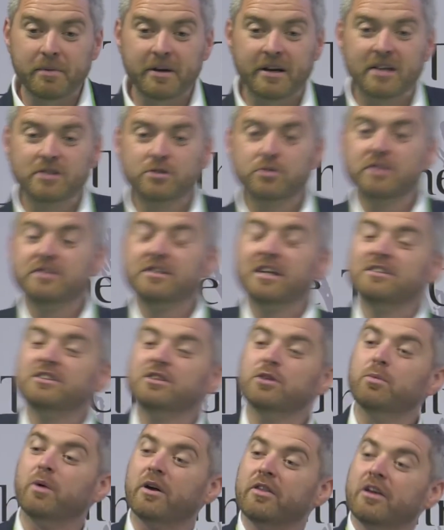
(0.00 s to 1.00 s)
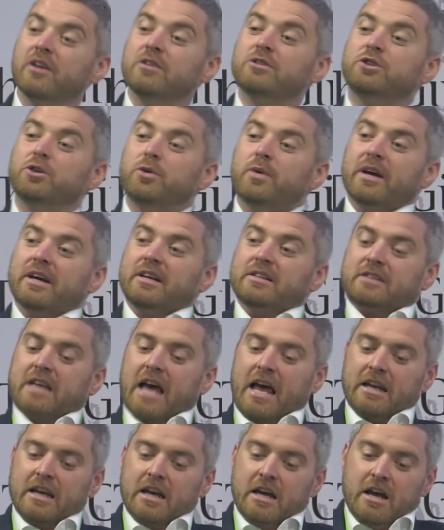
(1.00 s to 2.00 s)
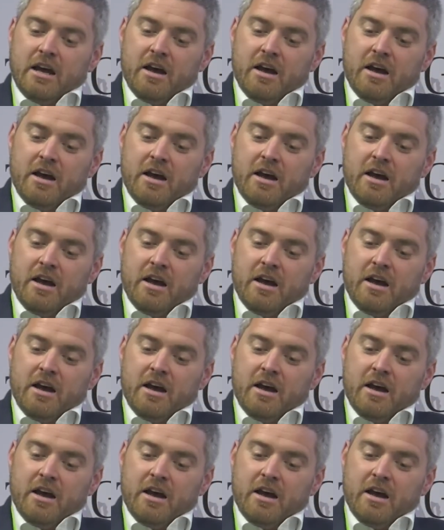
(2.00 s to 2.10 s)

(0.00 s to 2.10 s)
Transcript: because essentially what they're doing is that,